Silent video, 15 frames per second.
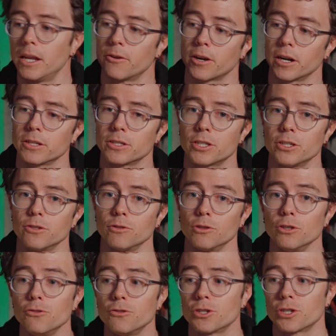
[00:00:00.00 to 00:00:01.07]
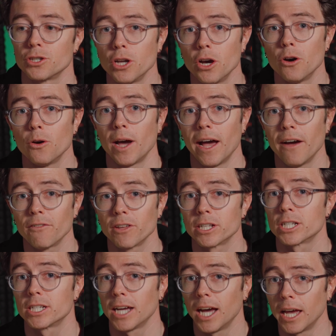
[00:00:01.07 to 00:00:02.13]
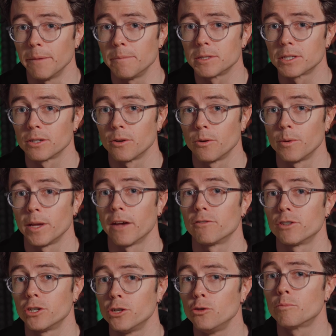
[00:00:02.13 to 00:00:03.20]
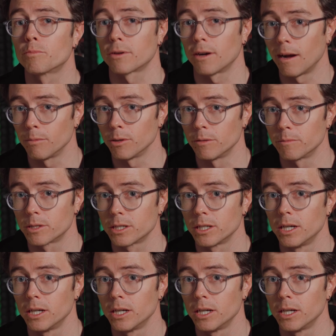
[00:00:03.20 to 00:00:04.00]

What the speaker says: regards to loose snow avalanche types, we have 2 problems.